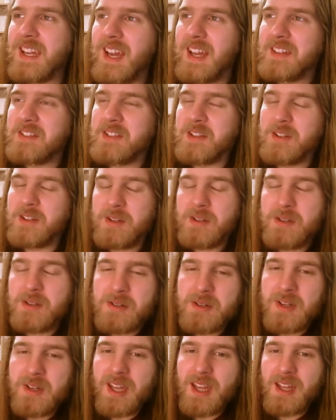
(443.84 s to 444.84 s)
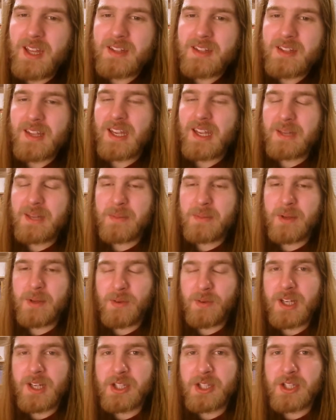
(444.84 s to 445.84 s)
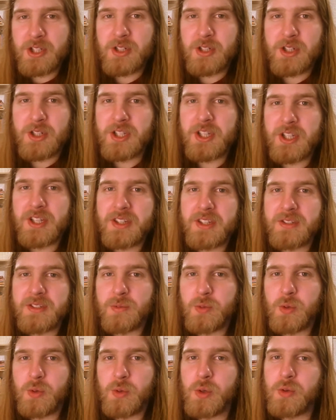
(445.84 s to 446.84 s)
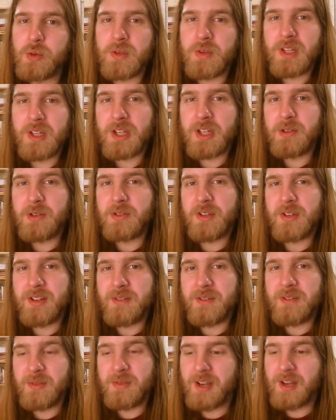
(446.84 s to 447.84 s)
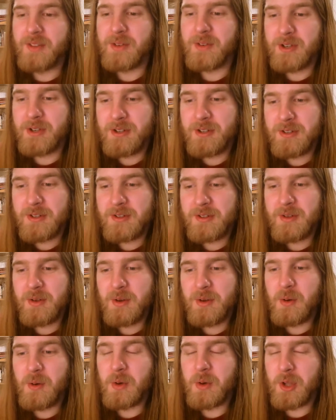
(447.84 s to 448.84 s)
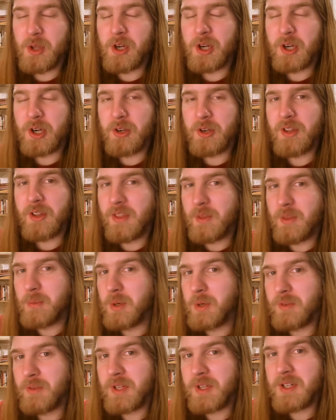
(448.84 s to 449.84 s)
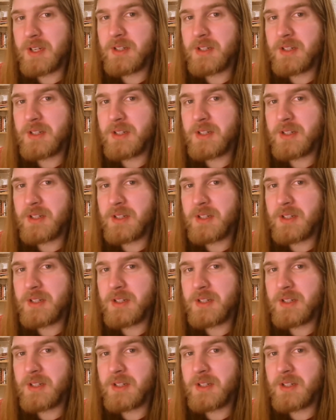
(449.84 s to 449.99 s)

as long as I can be reassured that this war really goes on forever or longer than the movie...